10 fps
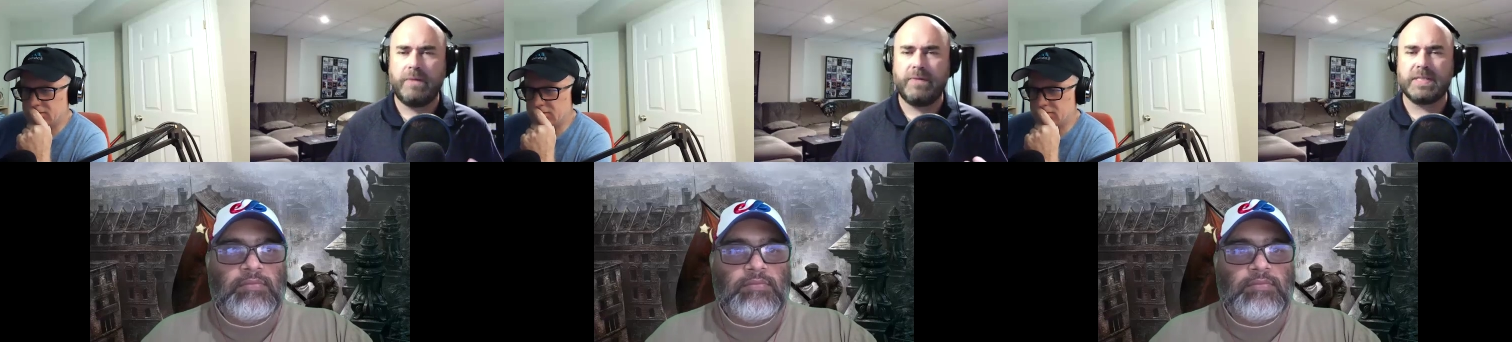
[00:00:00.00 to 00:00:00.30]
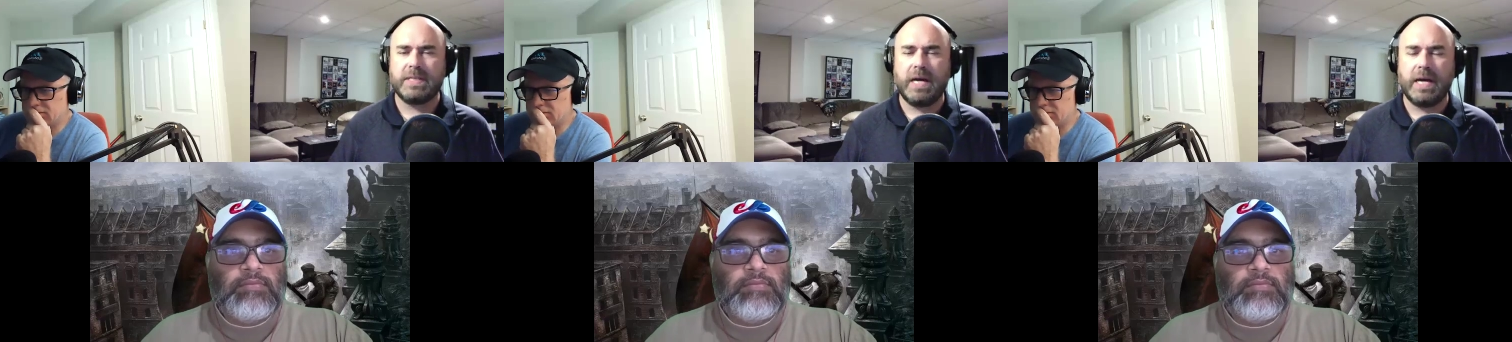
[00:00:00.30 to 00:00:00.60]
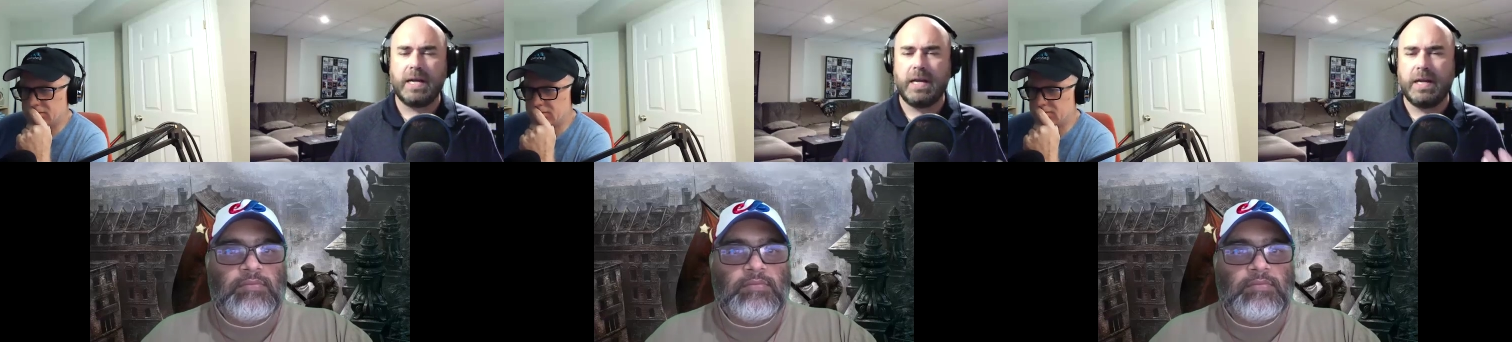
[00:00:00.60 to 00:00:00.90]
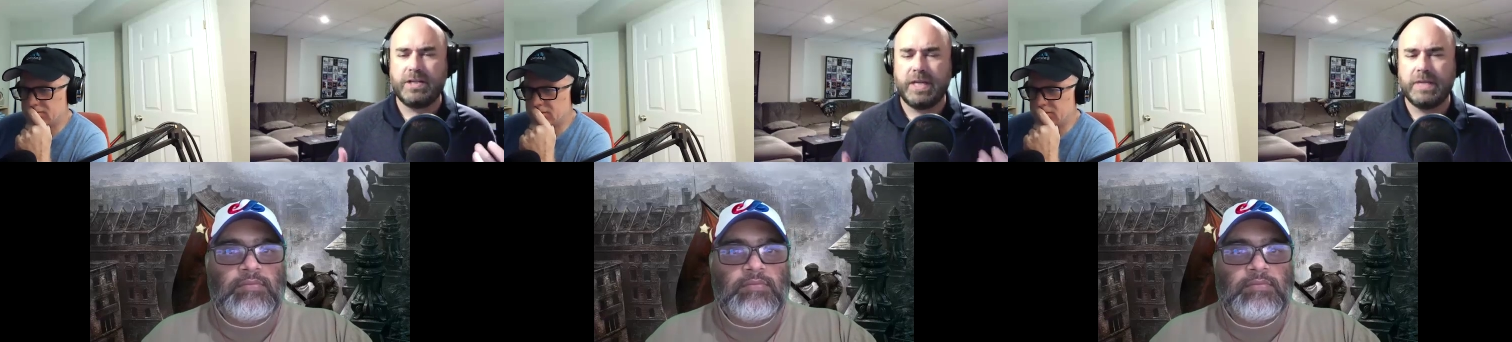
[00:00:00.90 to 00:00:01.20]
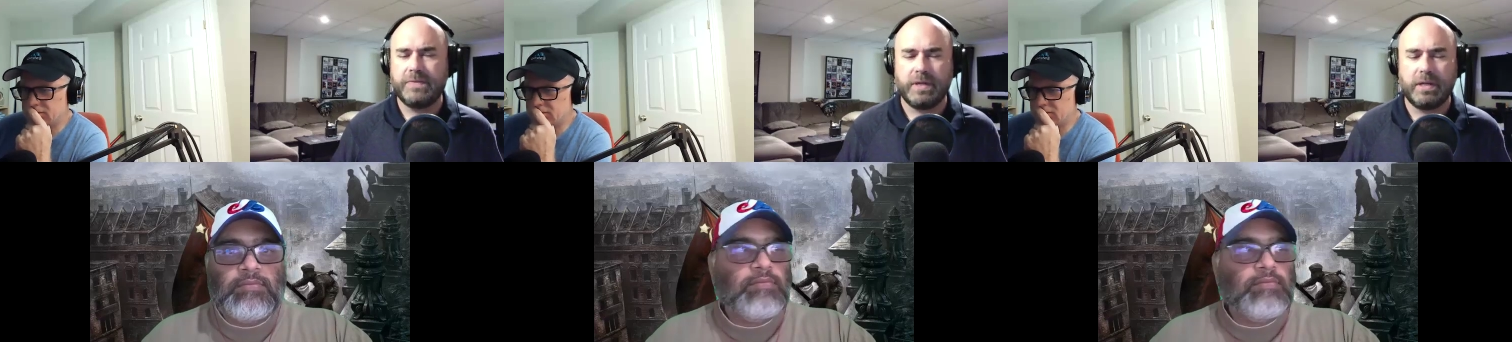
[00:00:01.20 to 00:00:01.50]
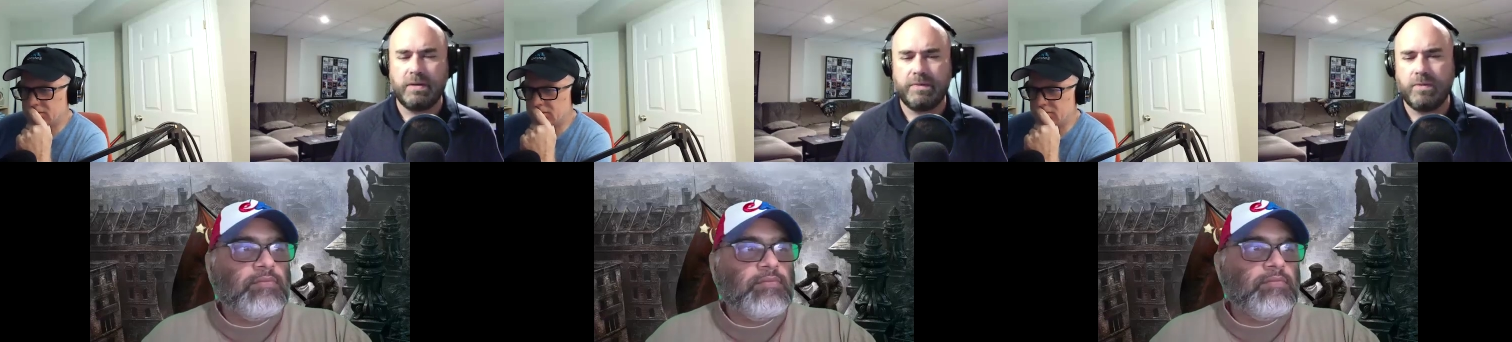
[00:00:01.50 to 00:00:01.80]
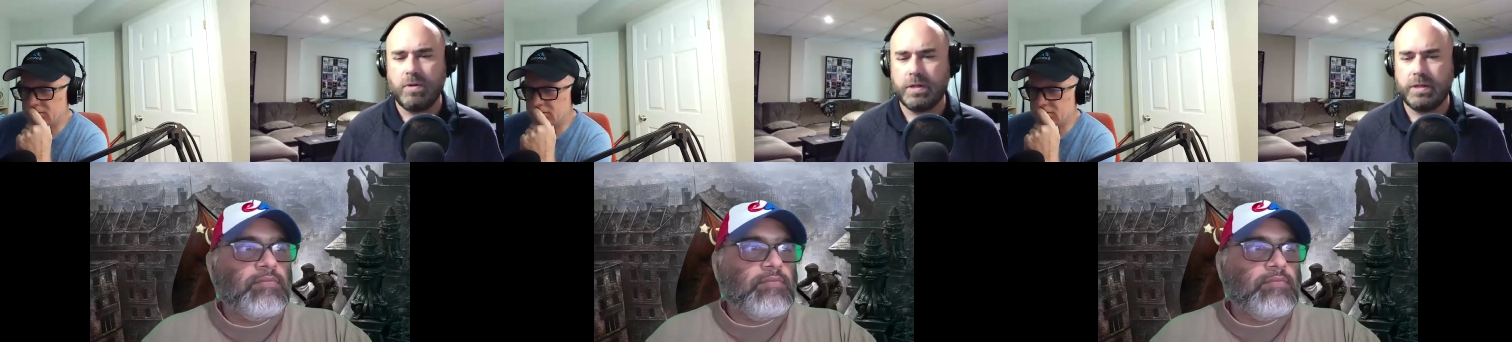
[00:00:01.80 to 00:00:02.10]
Speaker 1: if it's not a chance for Doug
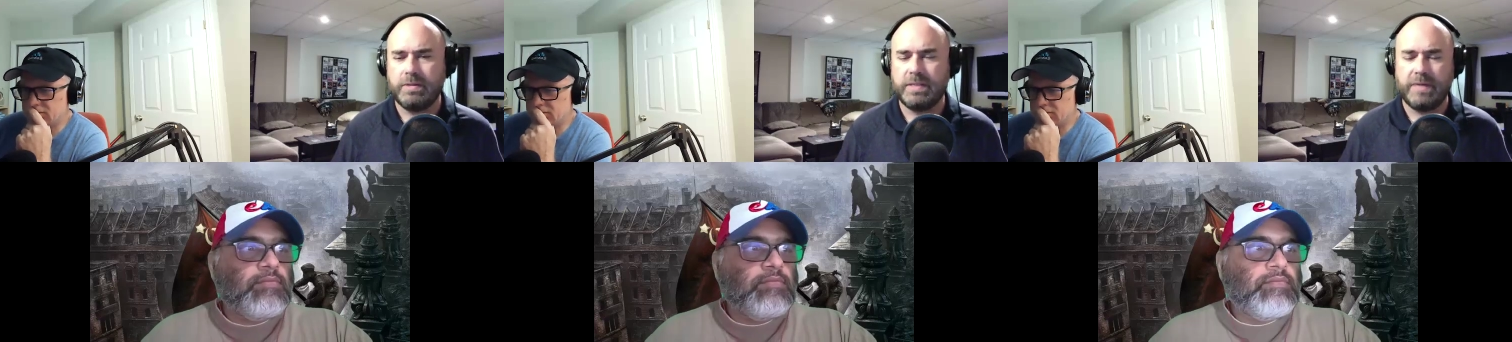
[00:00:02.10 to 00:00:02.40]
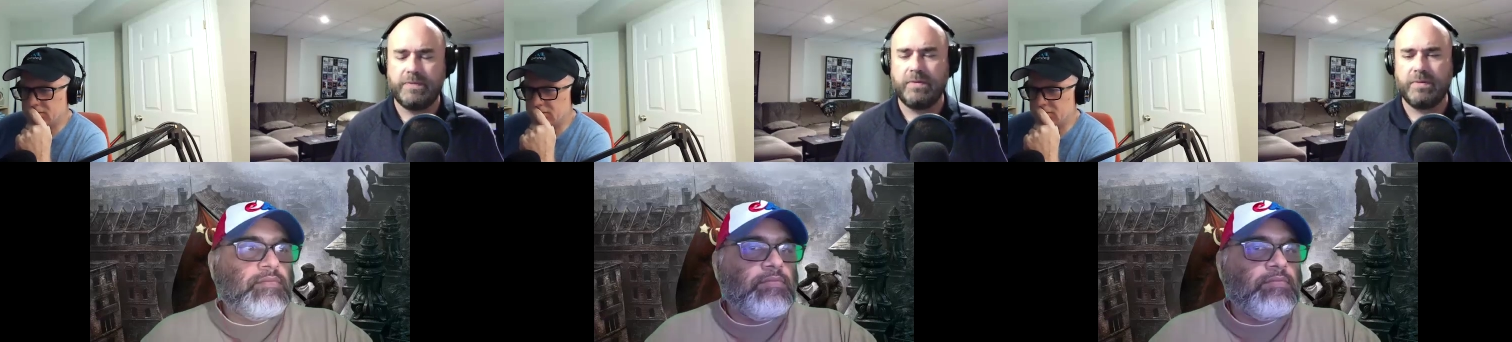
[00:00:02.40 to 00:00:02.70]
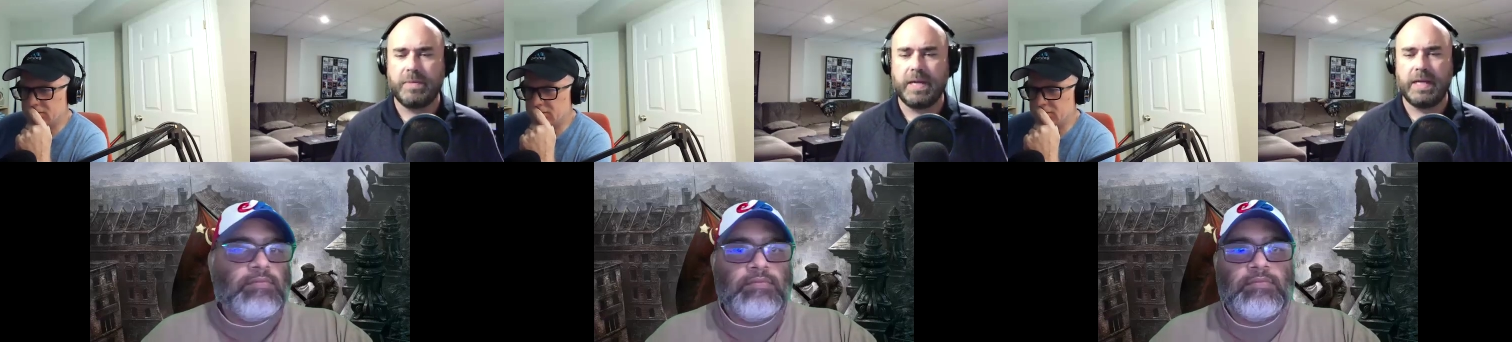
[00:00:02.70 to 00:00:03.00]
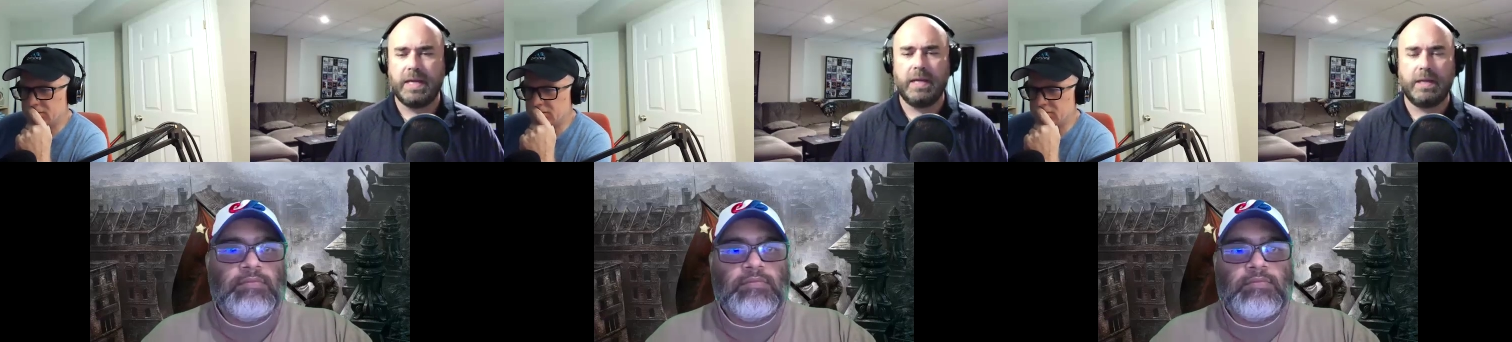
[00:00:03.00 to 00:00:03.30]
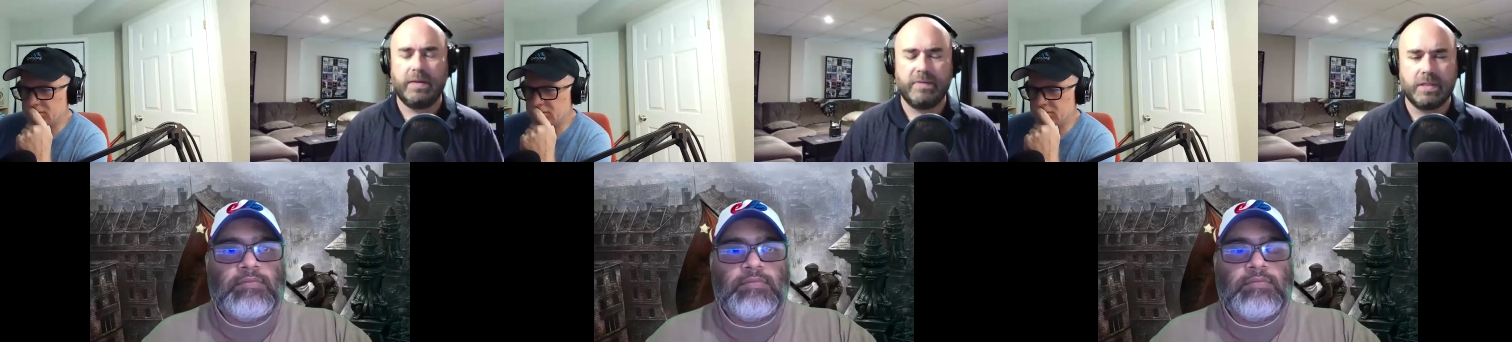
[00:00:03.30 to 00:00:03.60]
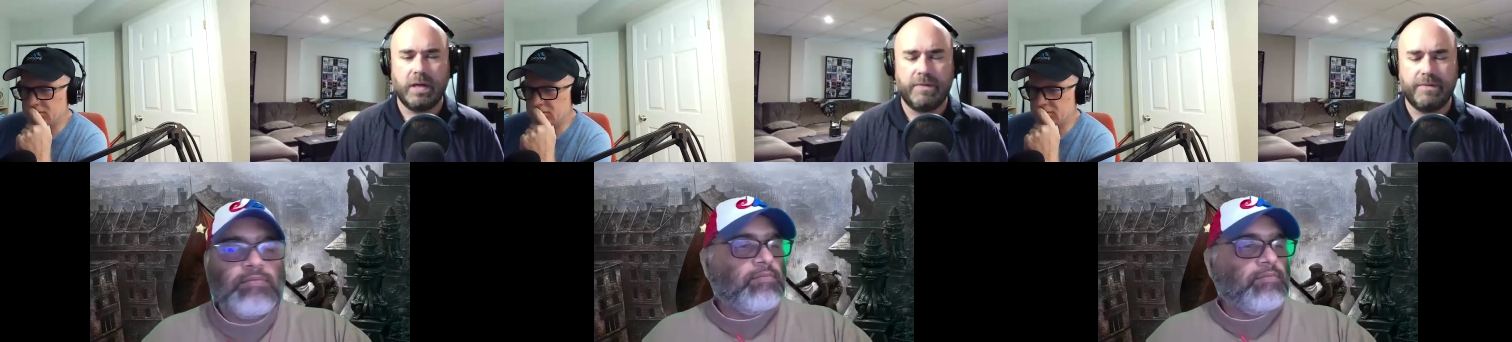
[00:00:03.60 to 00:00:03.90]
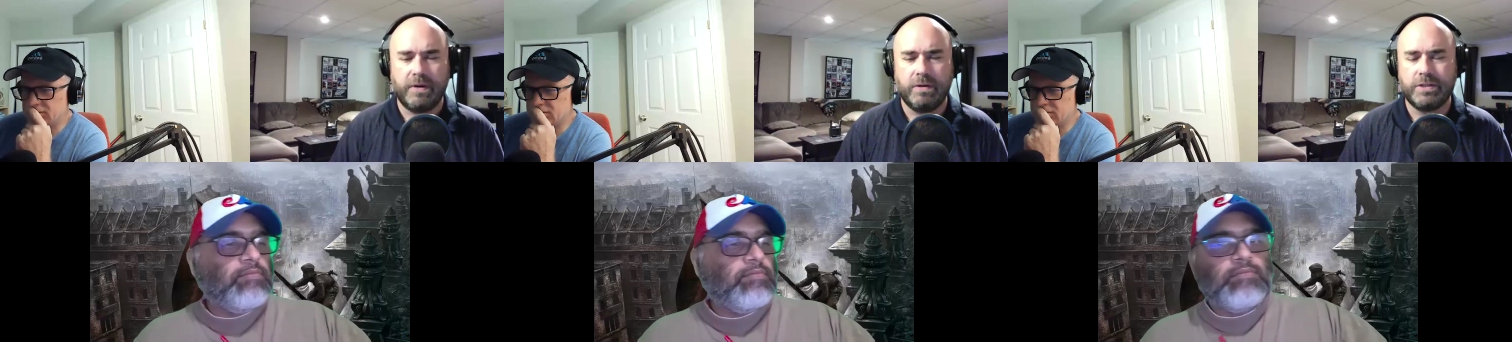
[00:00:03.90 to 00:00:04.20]
Ford to stand in front of a mic and give us all oh,
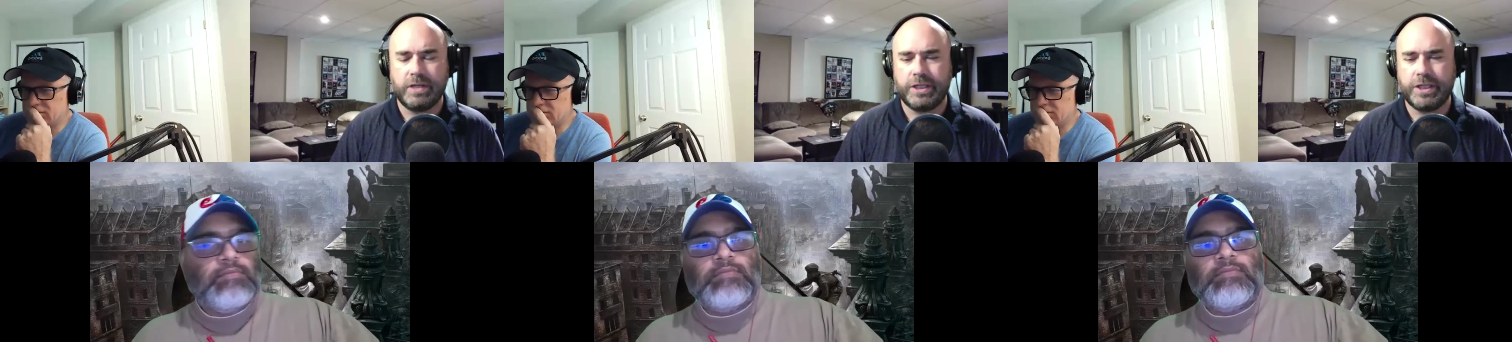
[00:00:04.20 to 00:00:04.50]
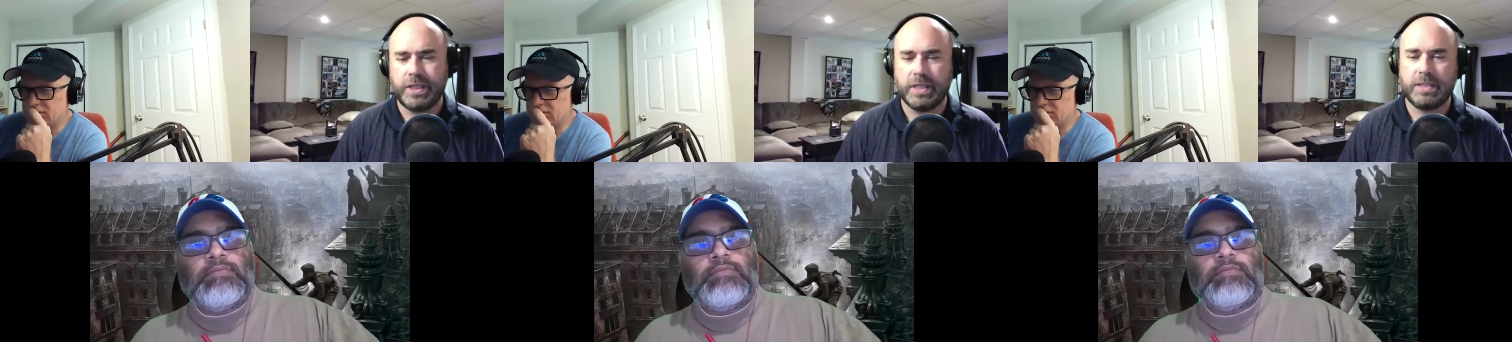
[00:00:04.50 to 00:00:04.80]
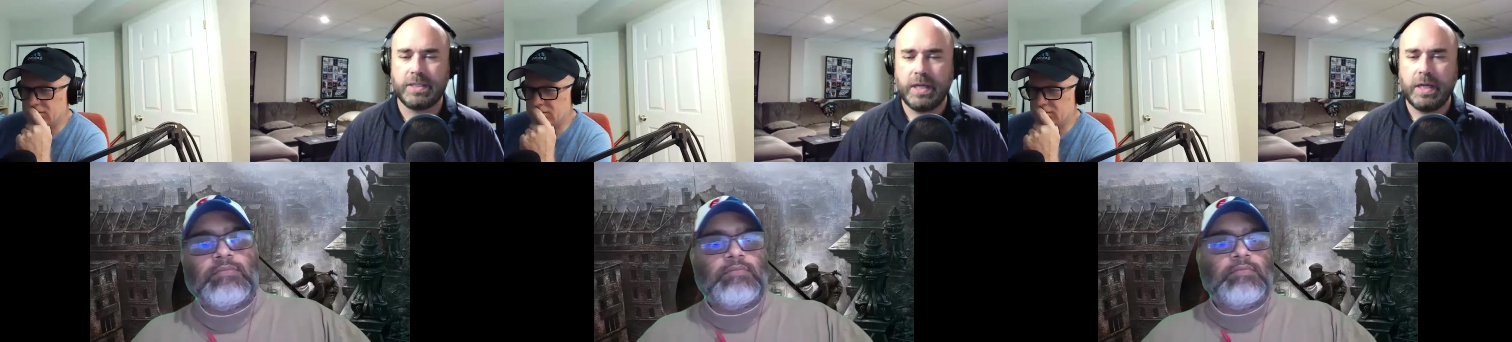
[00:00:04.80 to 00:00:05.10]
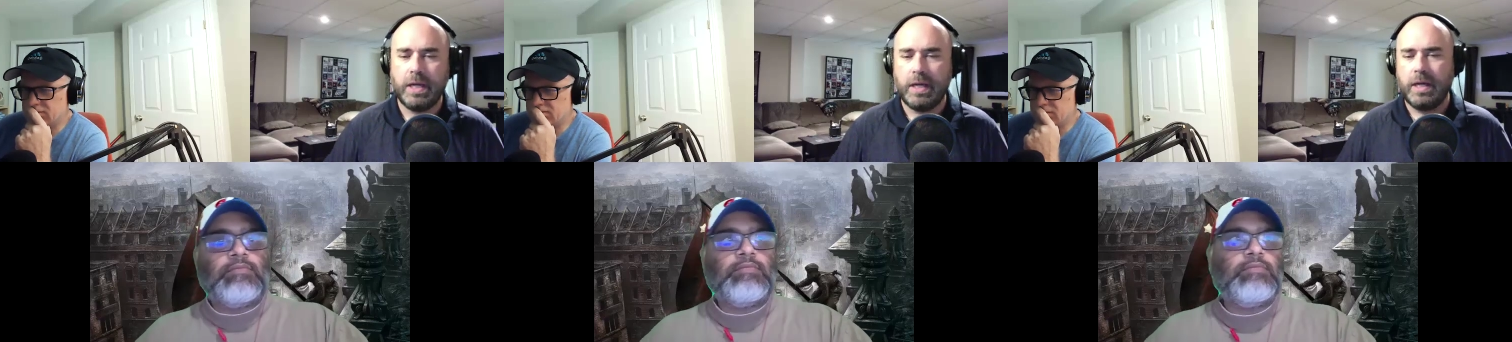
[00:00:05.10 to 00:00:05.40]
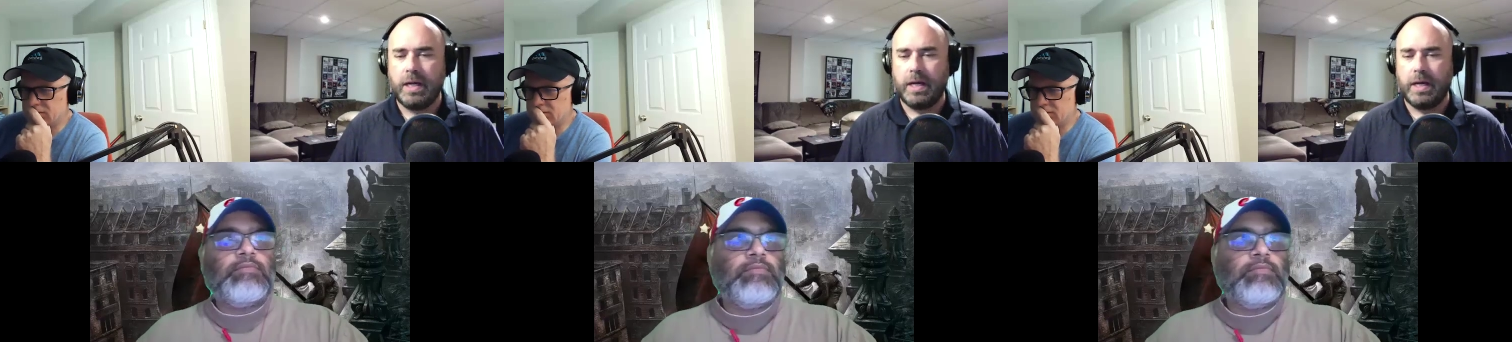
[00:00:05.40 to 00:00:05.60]
folks, all oh, shucks, mm-hmm.